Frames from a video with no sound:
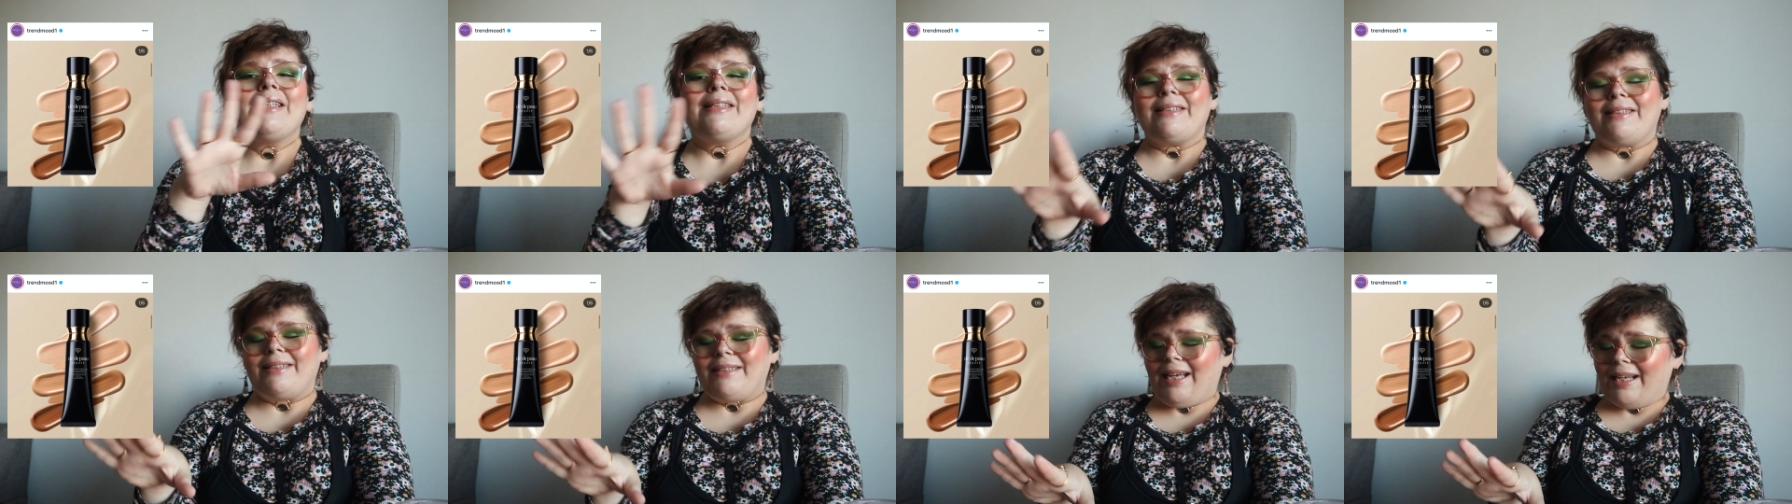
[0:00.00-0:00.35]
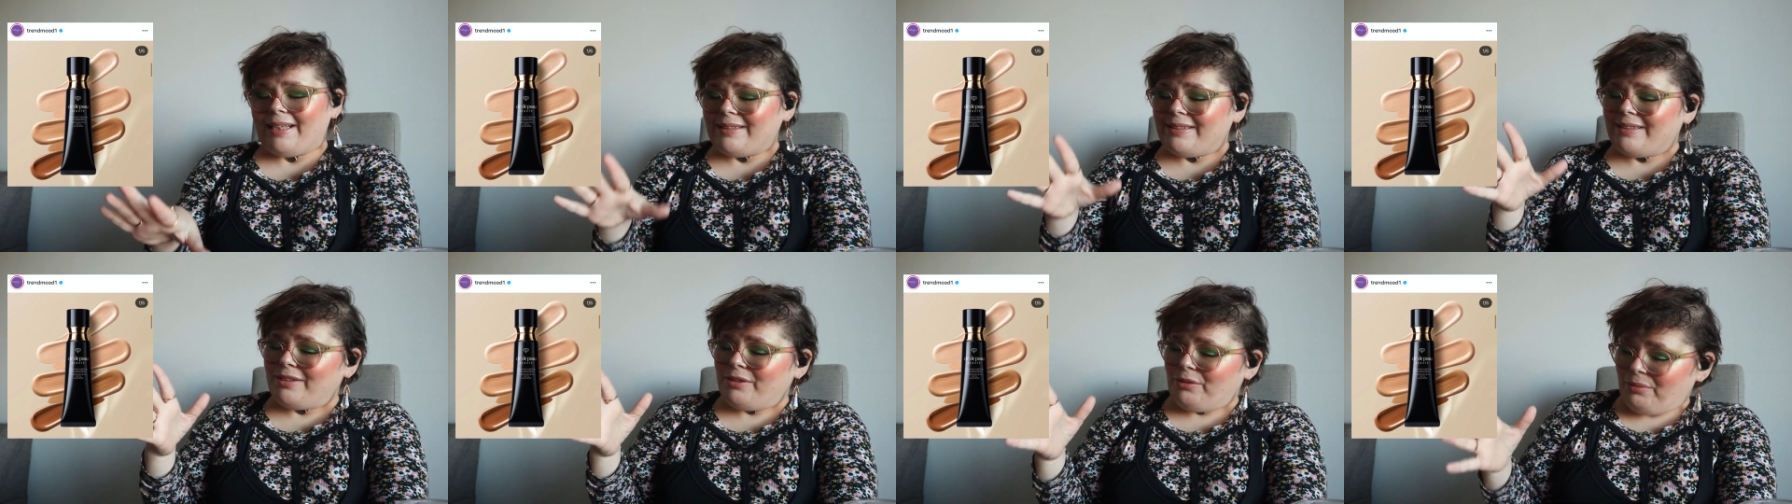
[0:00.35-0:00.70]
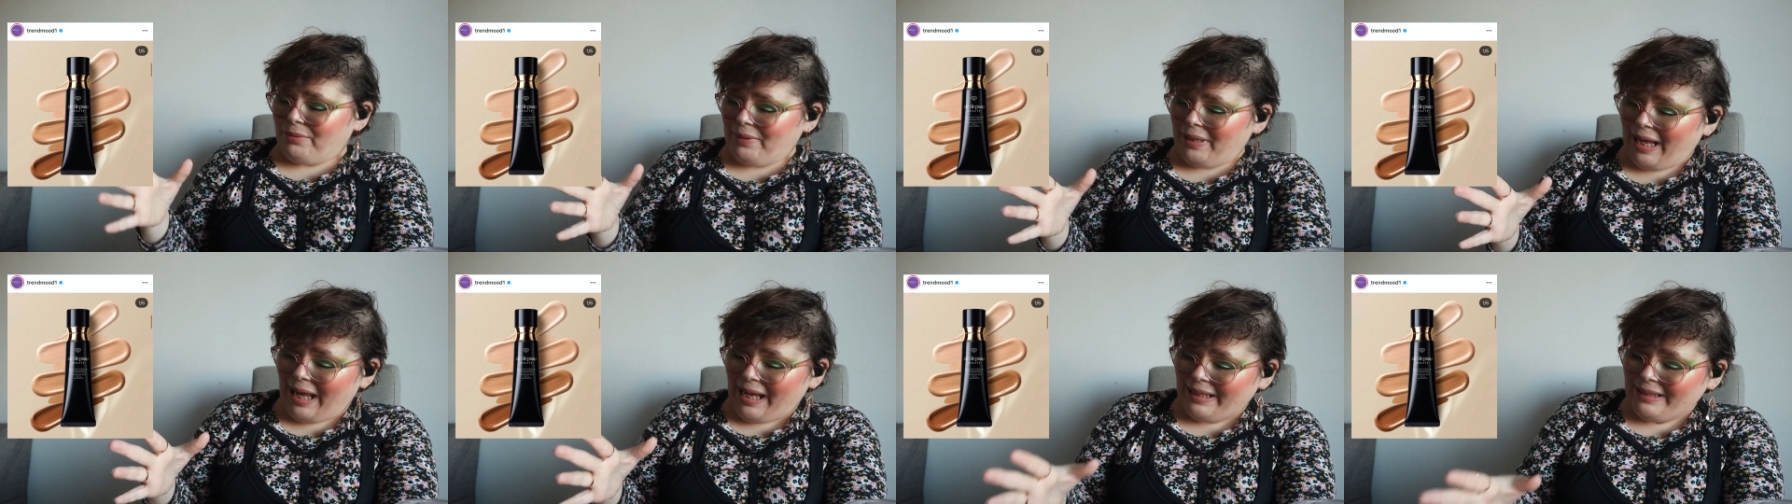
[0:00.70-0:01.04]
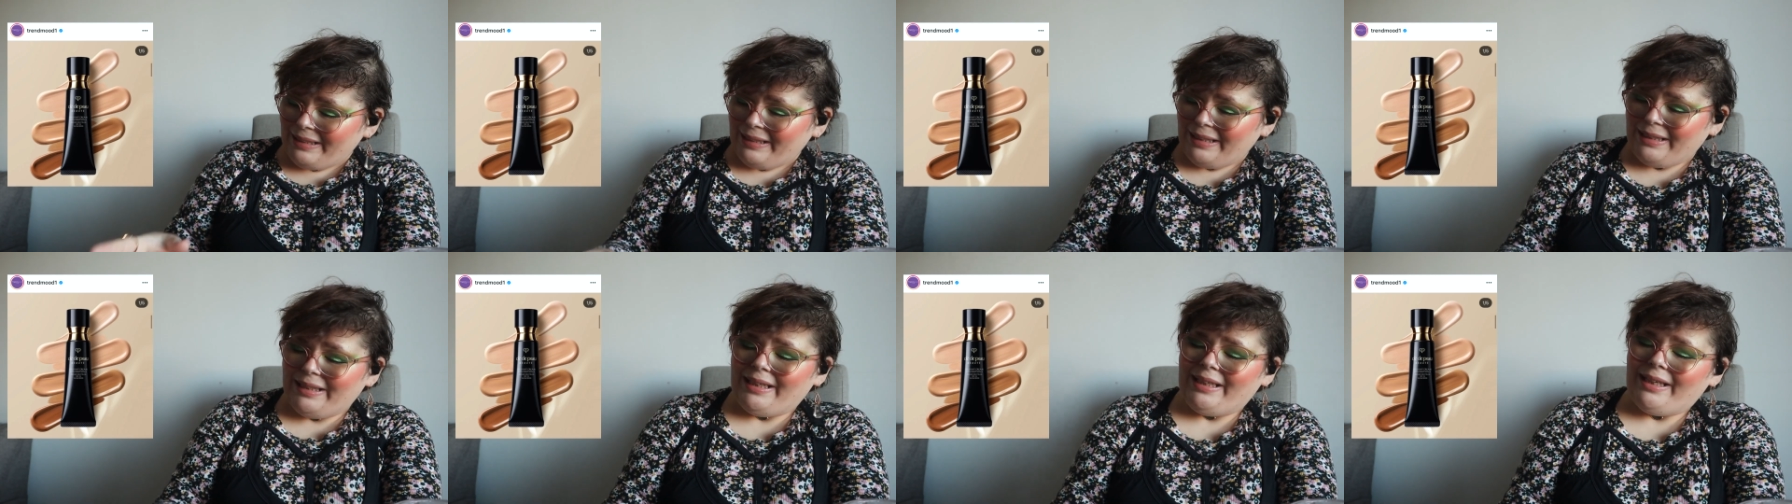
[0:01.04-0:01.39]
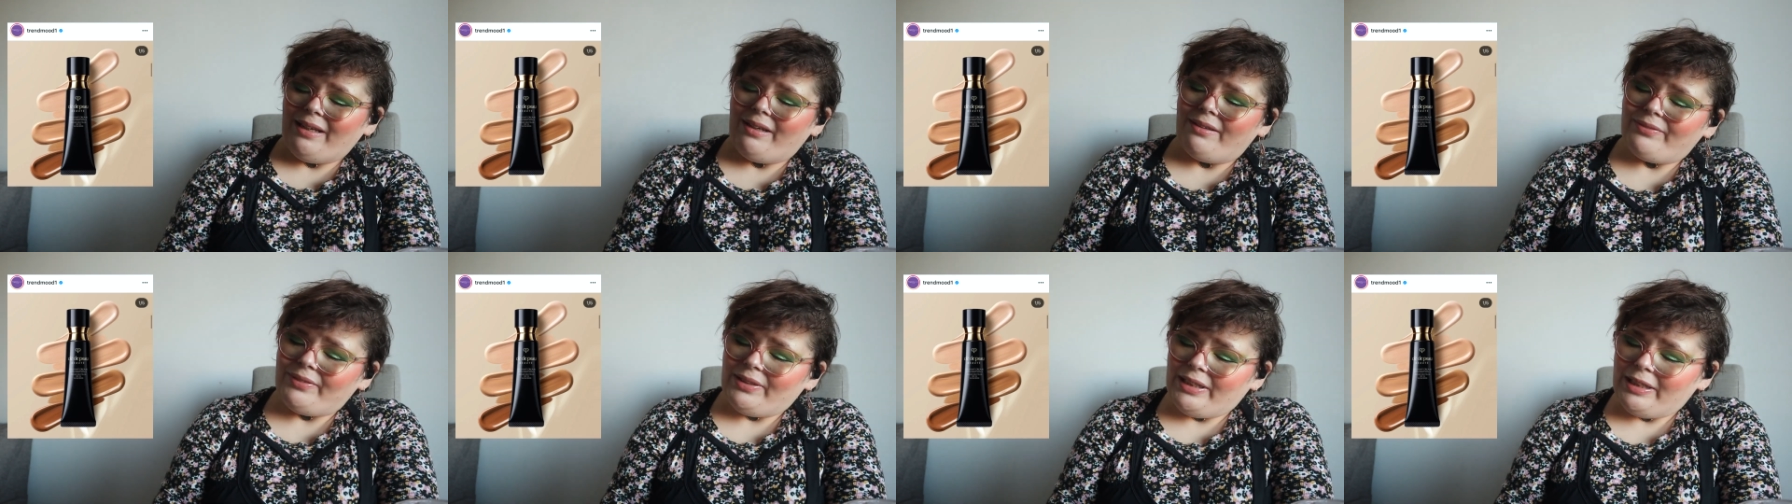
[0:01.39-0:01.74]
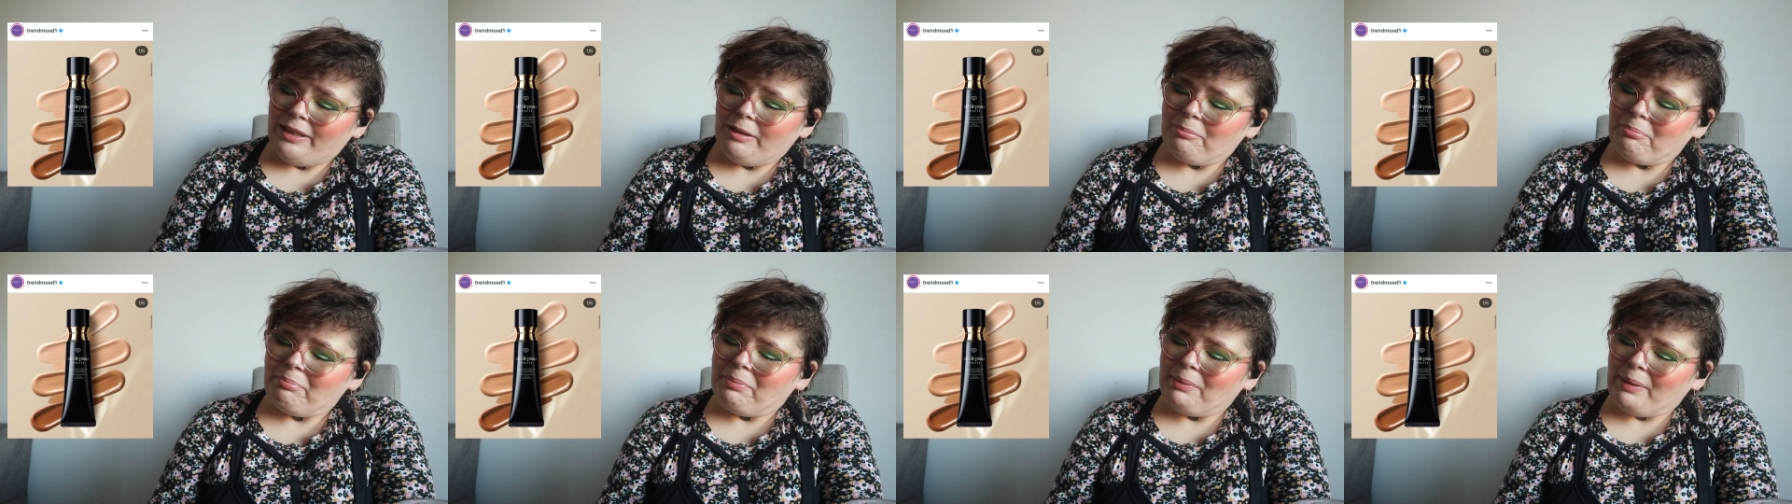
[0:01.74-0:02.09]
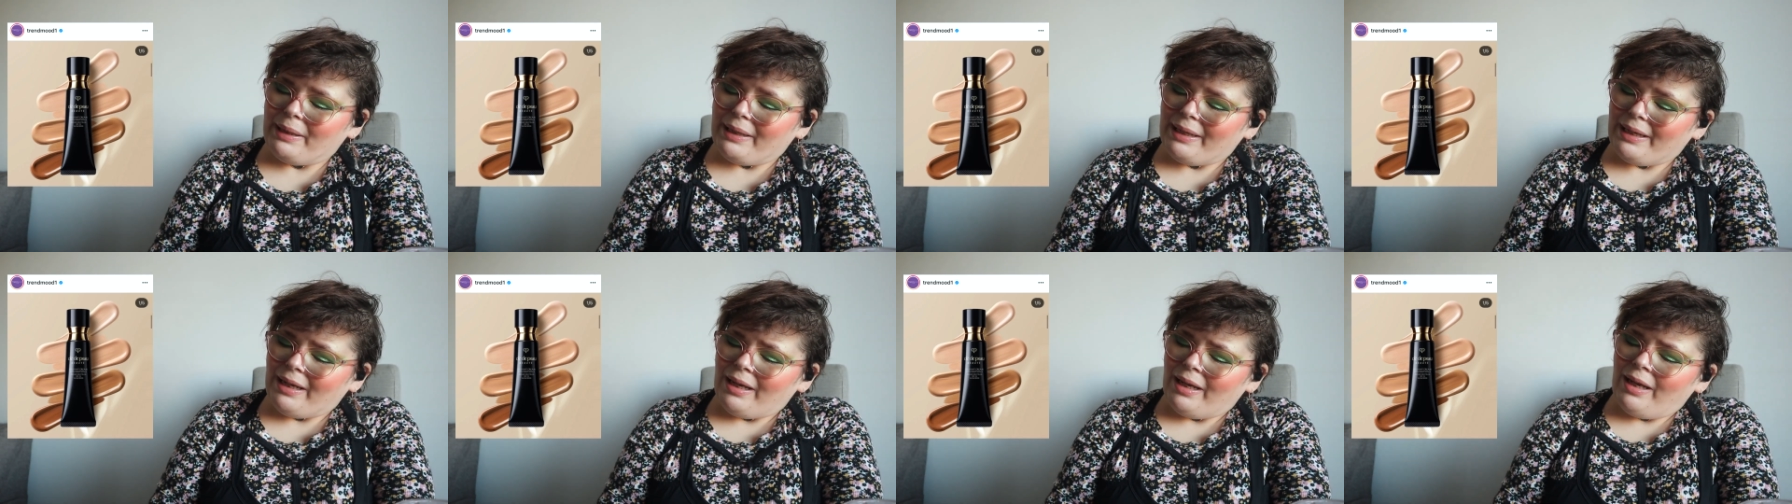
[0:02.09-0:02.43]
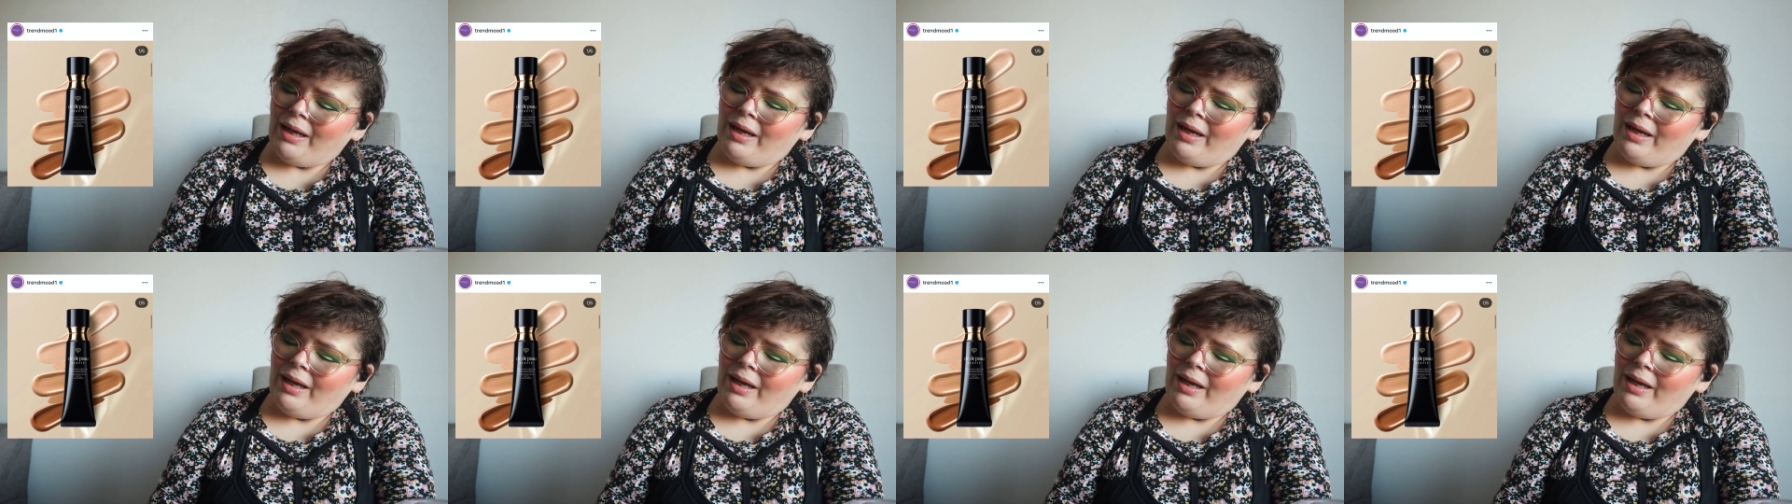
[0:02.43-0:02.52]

That's the reality of it. But